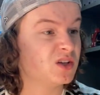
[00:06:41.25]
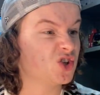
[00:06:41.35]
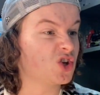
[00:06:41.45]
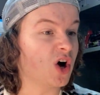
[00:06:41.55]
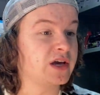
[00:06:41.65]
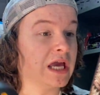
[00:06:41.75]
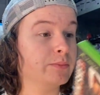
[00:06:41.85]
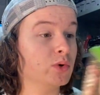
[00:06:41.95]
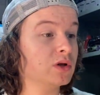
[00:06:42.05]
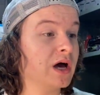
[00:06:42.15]
Just got a
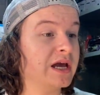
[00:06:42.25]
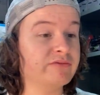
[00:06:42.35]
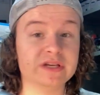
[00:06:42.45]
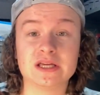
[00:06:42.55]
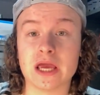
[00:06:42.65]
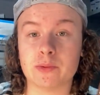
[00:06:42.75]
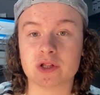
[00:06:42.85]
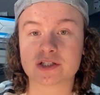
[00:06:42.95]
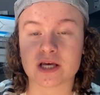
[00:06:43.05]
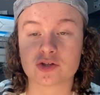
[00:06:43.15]
cable, A V cable,
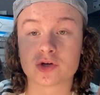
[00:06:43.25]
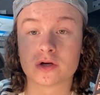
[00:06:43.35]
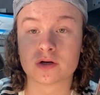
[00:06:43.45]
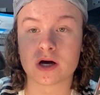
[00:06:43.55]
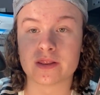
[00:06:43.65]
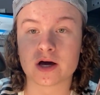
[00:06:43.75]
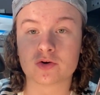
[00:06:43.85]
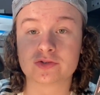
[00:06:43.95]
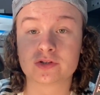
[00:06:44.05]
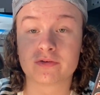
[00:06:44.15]
et cetera, and that
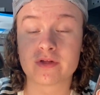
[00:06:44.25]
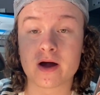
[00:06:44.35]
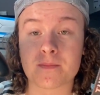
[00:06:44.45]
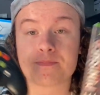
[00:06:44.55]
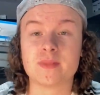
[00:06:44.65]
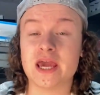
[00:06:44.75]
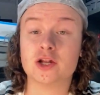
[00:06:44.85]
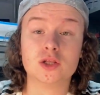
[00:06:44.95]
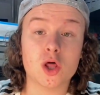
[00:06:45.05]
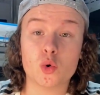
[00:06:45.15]
good stuff there. In a
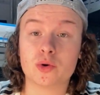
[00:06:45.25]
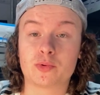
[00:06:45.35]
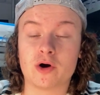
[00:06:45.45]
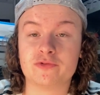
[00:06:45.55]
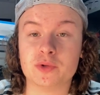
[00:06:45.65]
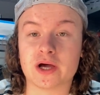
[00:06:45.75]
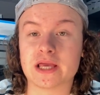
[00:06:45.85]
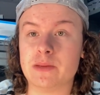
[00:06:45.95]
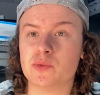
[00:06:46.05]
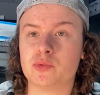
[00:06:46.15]
load of profit with that
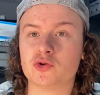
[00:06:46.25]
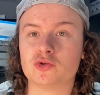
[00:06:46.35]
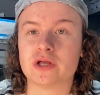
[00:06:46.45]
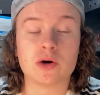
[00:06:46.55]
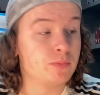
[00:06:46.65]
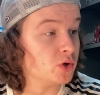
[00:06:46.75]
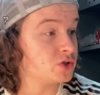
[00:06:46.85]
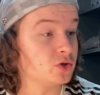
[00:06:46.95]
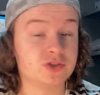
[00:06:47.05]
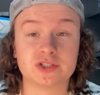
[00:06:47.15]
gaming bundle now, but it's
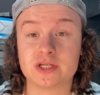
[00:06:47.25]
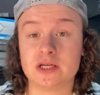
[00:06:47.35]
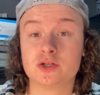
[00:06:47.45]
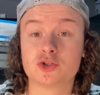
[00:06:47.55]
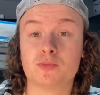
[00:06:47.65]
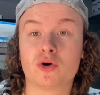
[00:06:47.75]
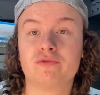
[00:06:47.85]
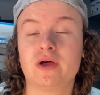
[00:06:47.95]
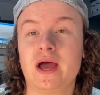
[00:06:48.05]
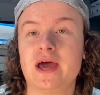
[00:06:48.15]
good to see some more of
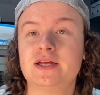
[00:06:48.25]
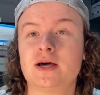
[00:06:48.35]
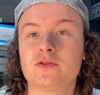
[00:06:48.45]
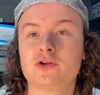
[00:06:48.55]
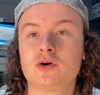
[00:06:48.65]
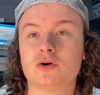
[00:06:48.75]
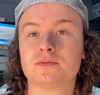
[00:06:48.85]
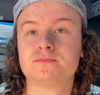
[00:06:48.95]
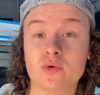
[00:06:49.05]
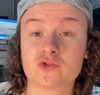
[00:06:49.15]
it heading out the door.
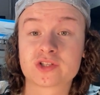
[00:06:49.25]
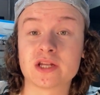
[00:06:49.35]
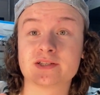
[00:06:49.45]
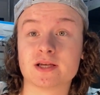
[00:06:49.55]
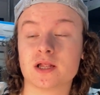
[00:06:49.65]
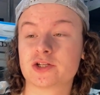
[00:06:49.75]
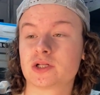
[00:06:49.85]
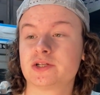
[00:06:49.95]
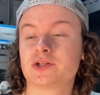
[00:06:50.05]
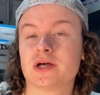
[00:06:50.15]
We just had a sale
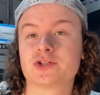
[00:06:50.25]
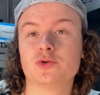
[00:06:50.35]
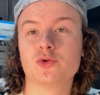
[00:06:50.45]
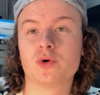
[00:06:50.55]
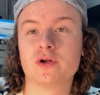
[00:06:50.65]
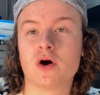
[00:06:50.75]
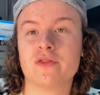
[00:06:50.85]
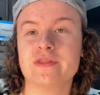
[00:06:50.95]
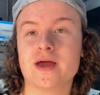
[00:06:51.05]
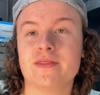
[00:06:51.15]
actually, so that's another one
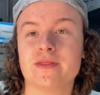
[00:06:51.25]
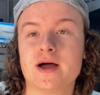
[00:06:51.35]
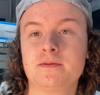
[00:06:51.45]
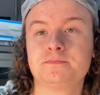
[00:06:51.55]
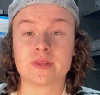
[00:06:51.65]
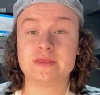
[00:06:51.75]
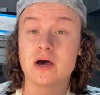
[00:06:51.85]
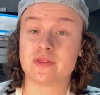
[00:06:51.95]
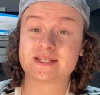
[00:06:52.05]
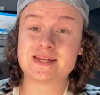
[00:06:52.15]
on the end there.
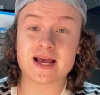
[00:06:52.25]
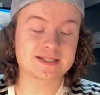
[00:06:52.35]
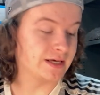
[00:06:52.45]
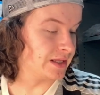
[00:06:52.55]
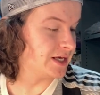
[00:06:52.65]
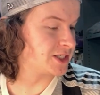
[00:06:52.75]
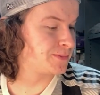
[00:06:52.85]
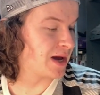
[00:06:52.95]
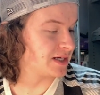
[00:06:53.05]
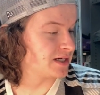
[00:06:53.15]
Now this next sale is
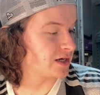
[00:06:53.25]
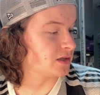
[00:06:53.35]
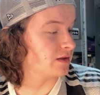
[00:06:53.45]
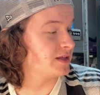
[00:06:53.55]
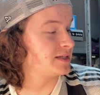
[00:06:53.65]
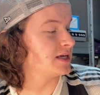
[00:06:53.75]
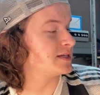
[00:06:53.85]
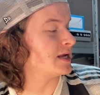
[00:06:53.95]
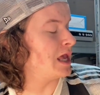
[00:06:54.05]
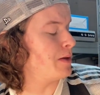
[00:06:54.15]
spectacular. This is
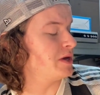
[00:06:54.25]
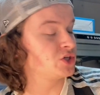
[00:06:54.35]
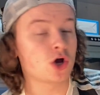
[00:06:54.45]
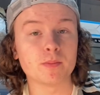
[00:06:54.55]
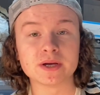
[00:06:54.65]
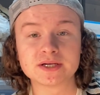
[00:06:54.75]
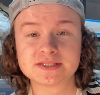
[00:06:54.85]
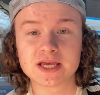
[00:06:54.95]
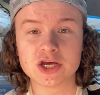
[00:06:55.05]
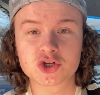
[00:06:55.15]
an Image
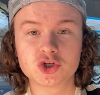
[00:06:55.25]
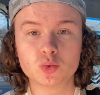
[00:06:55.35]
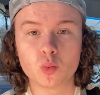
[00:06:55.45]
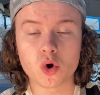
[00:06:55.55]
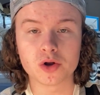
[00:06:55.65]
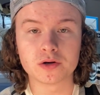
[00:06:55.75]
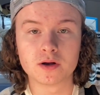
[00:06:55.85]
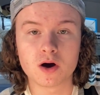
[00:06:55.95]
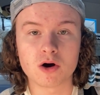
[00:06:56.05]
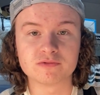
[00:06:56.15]
Comics issue one
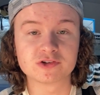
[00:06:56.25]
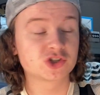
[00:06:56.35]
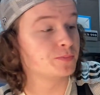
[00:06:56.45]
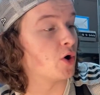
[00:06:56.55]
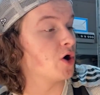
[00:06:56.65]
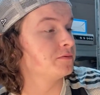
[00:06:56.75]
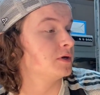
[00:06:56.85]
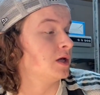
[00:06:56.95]
of Spawn.